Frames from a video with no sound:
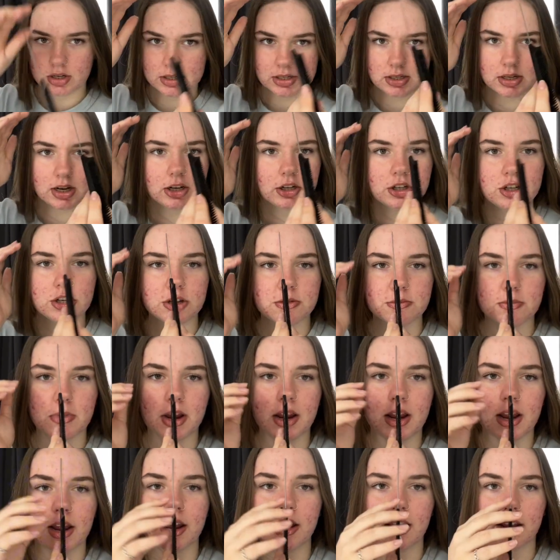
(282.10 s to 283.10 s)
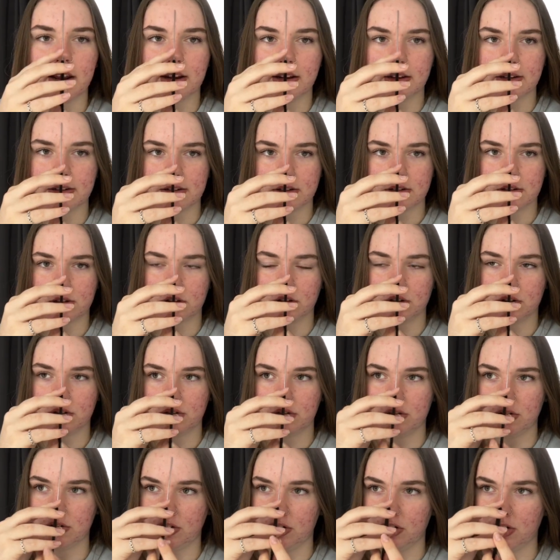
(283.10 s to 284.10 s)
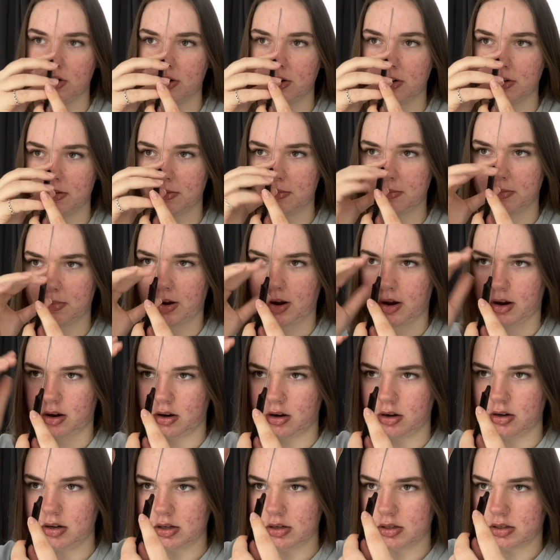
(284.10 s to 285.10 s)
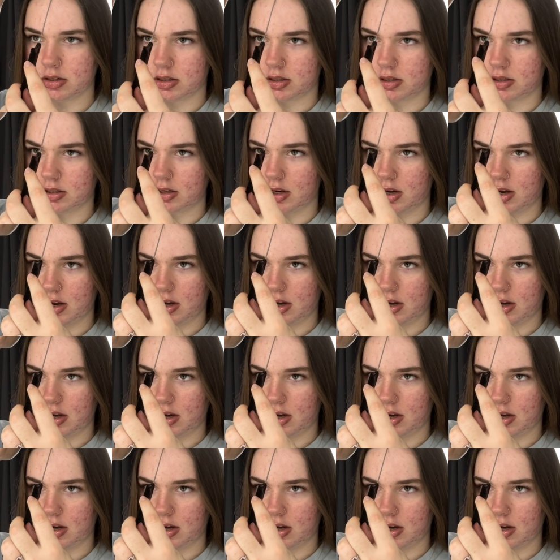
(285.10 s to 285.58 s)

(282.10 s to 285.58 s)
section my hair into 2 parts.